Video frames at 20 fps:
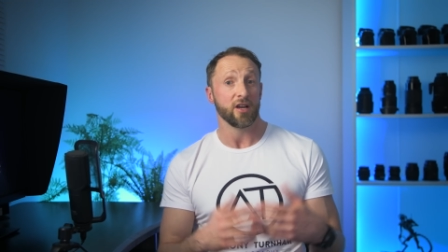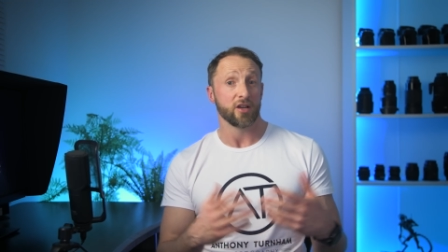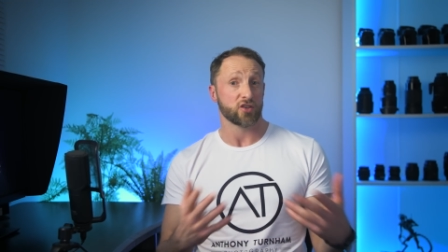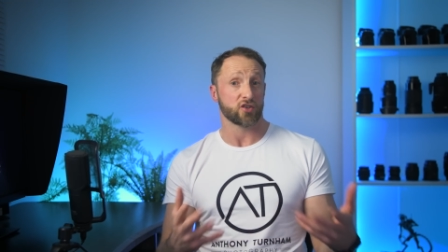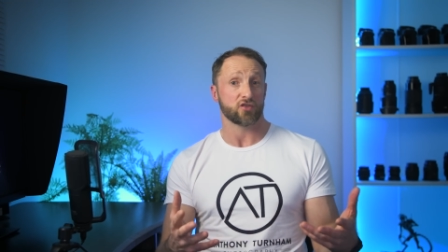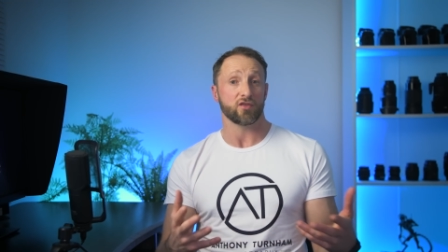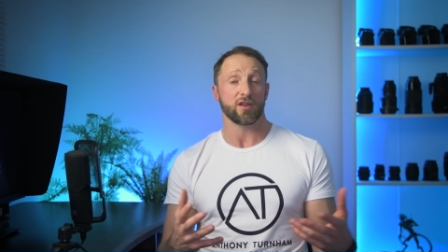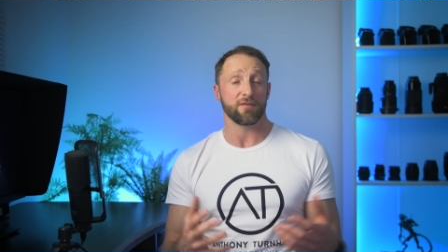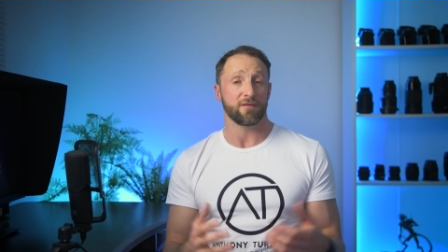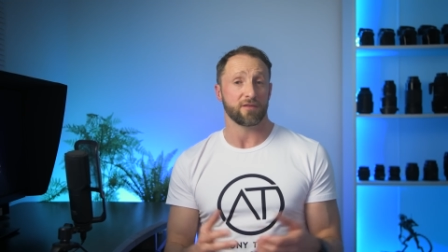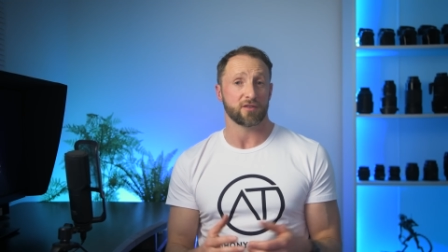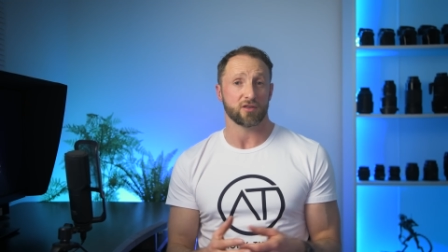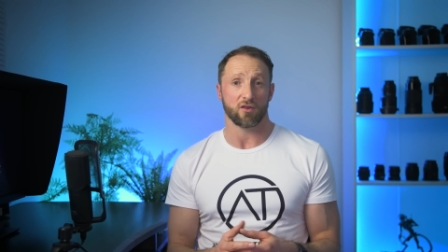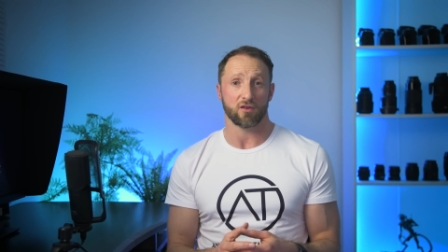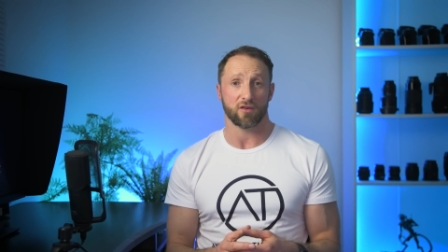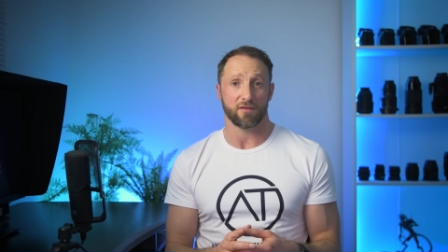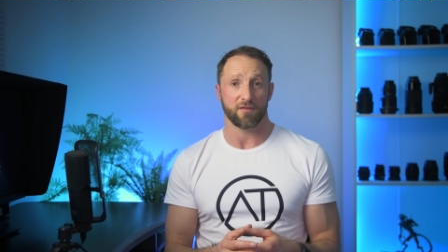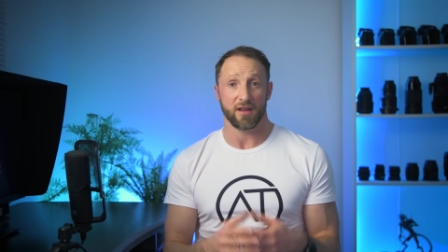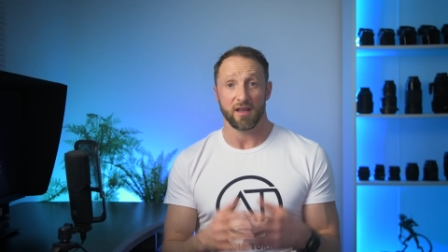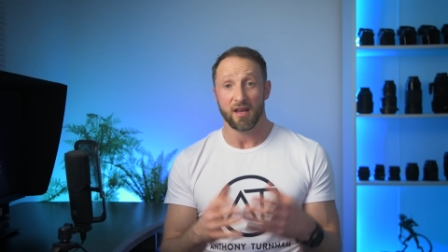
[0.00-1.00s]
street
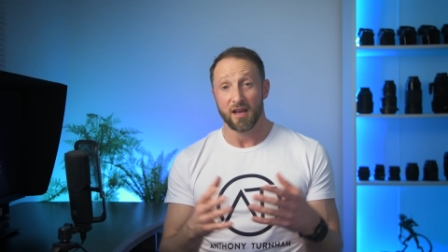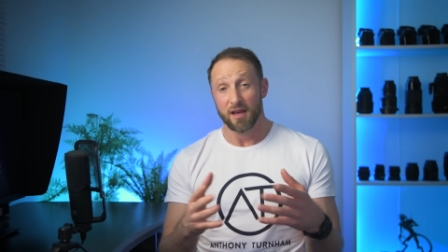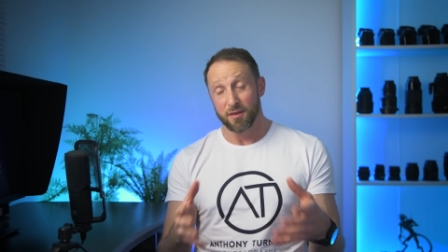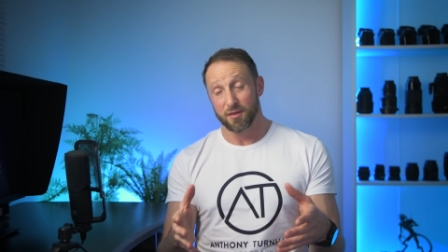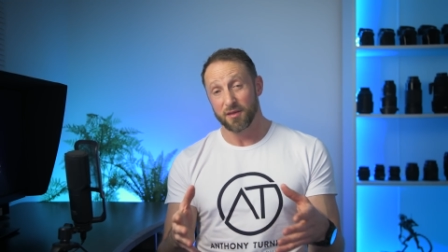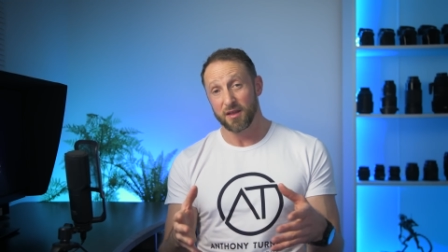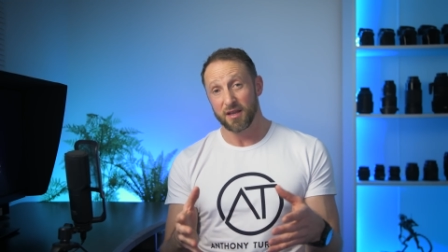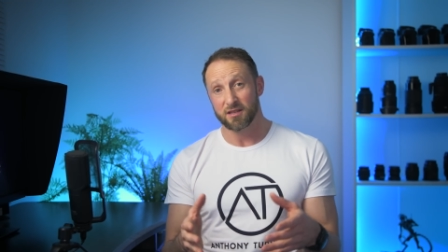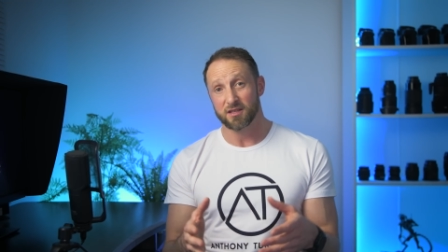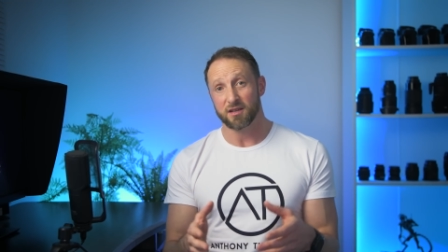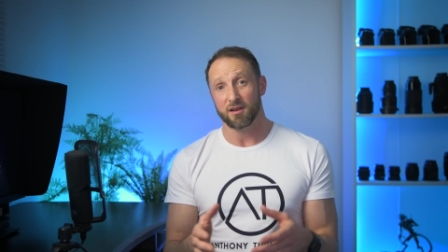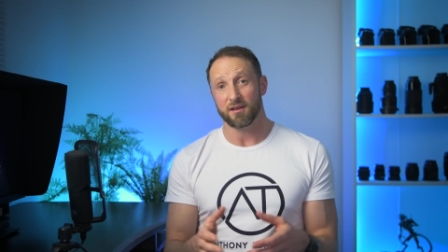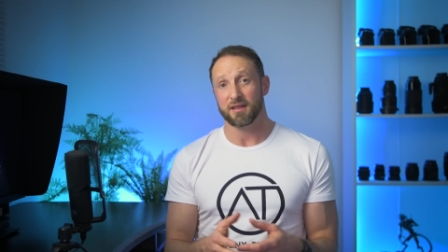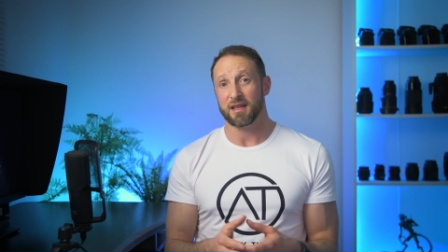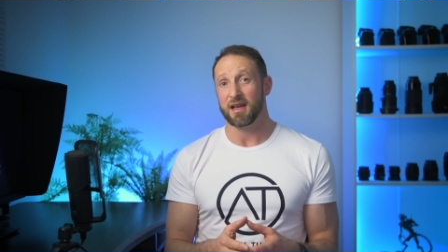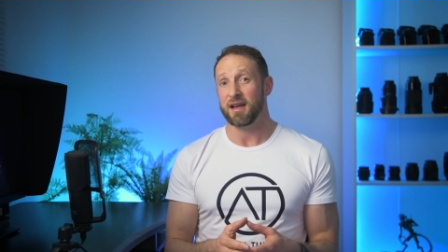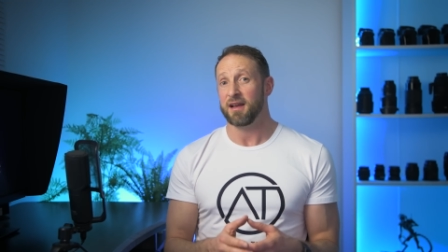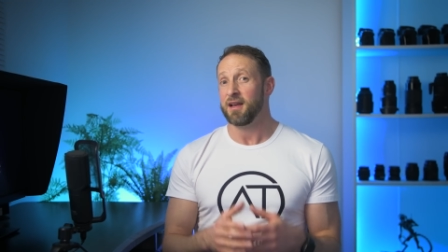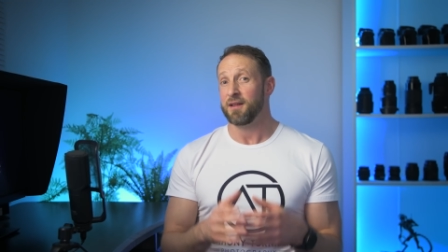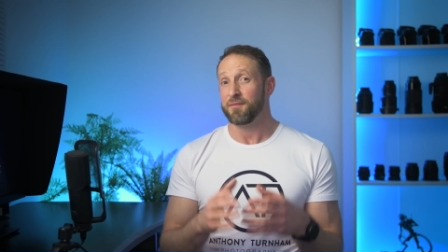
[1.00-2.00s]
photography, things like
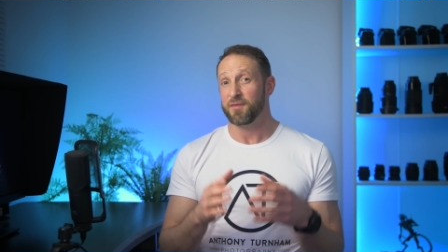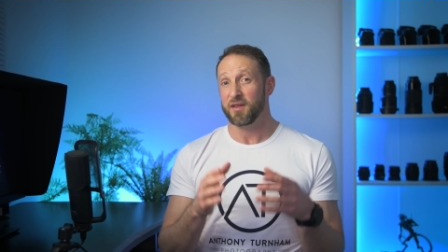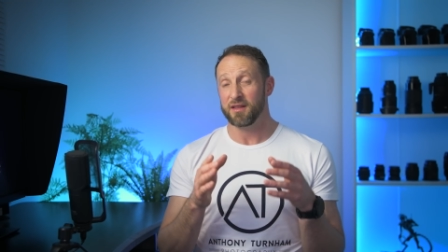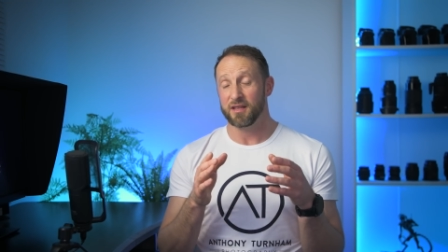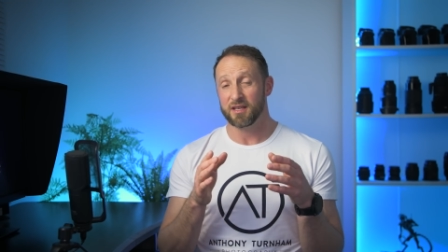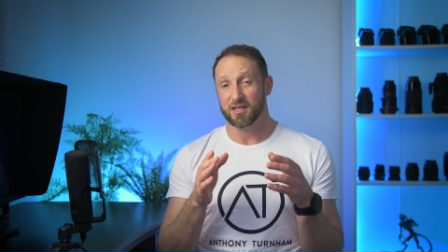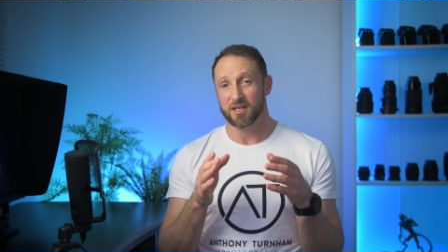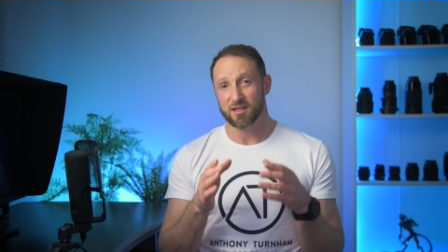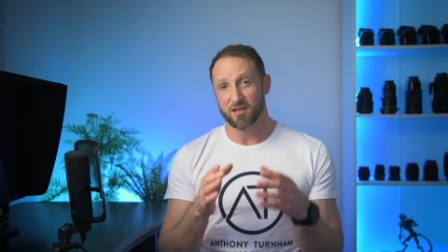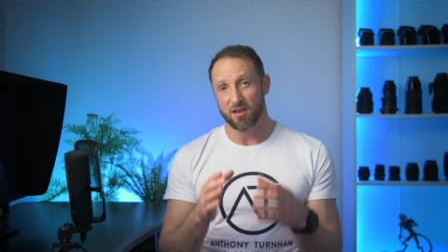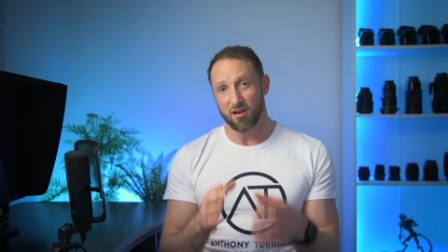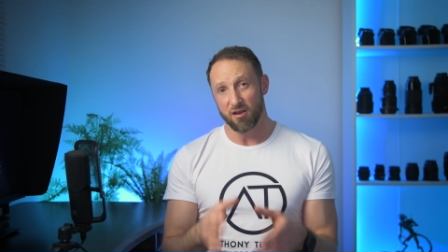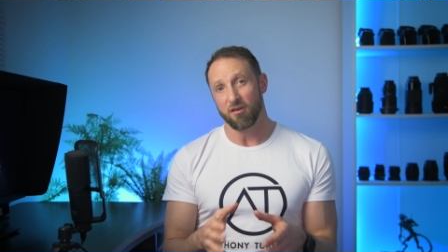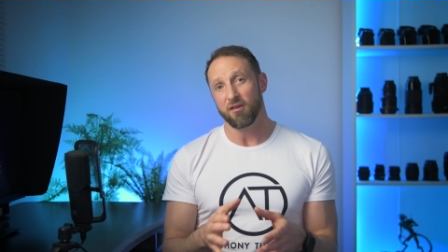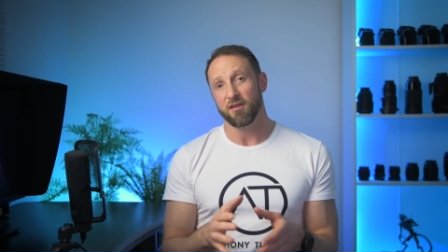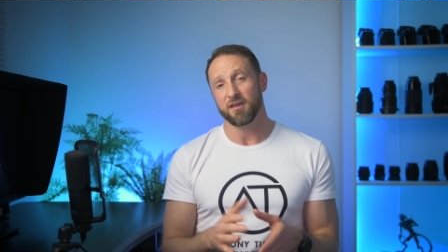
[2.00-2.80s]
that, then this is the